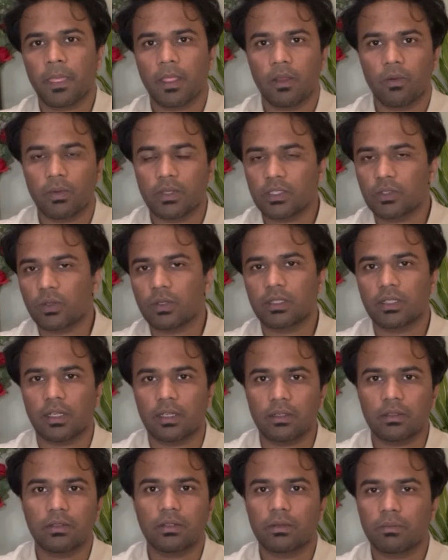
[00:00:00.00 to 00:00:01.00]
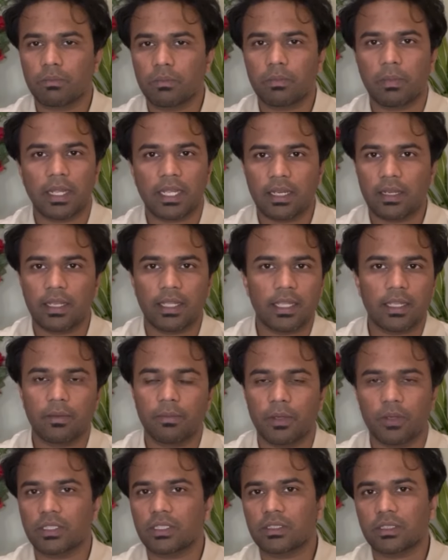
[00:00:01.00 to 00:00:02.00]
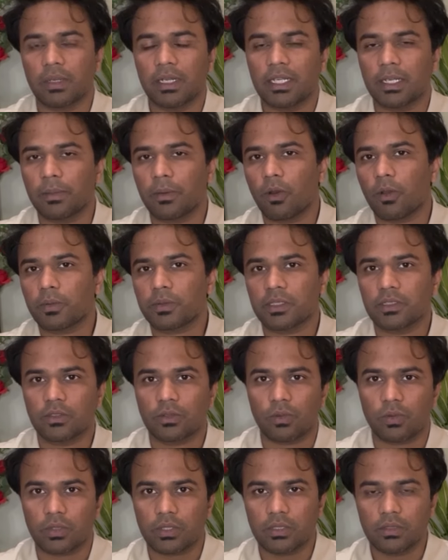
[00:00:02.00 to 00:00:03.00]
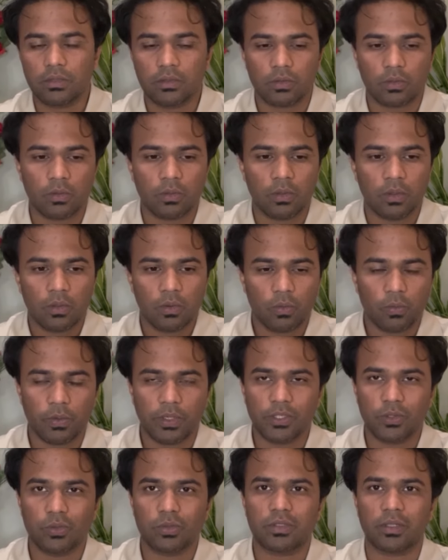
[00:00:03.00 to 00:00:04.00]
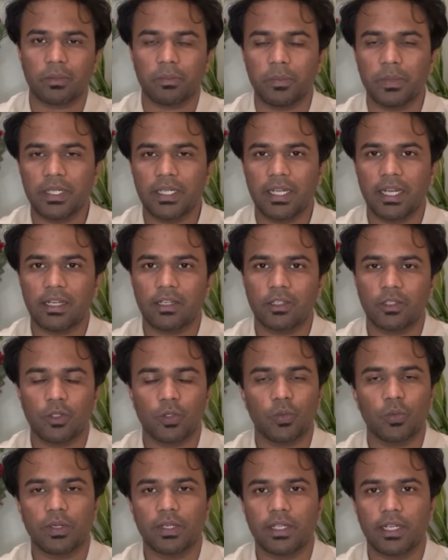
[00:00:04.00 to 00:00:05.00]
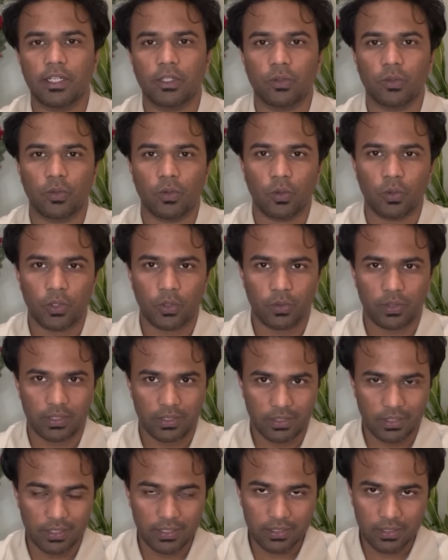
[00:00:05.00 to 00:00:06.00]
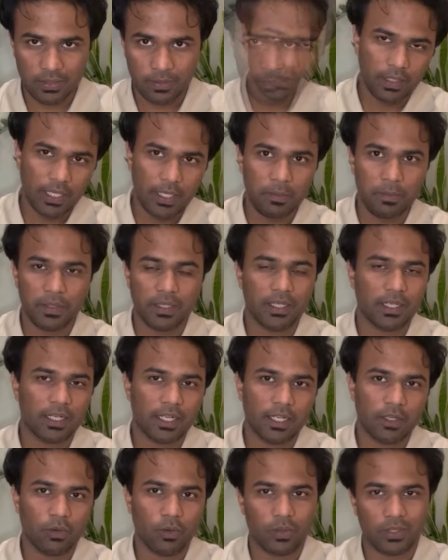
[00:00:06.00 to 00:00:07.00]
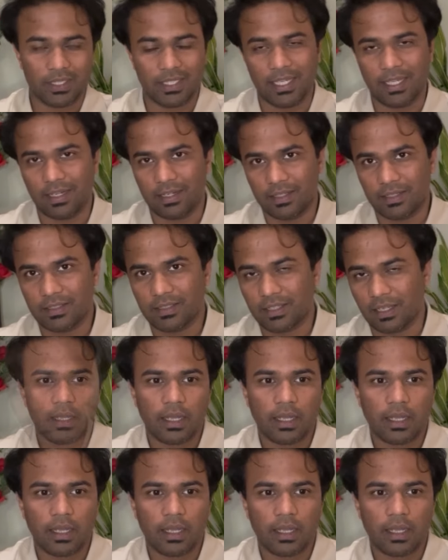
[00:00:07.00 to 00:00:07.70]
once you are done by clicking, because it's a multiple options question, so once you submit that, you will get to know your results immediately over there itself.